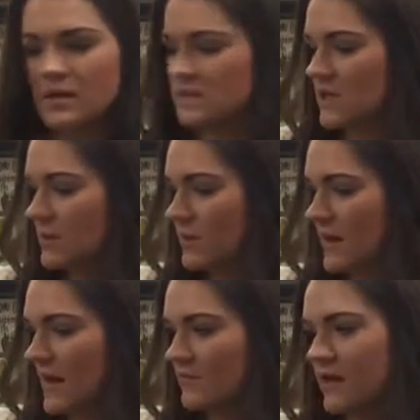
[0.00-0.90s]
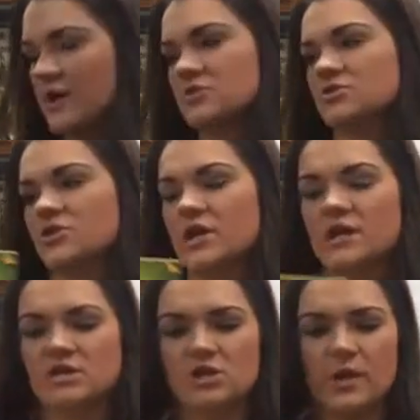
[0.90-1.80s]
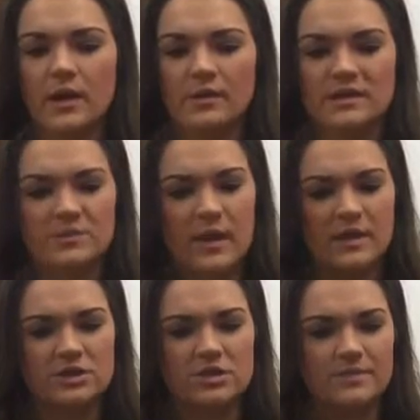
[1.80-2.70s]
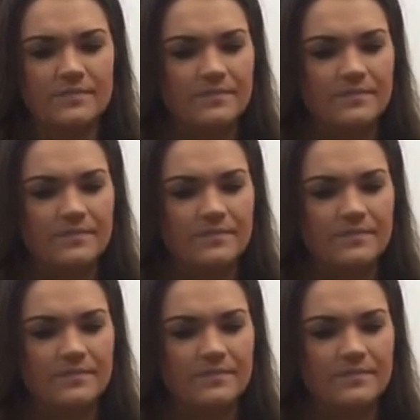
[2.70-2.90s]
Tell me what kind of character trait he's showing on this page.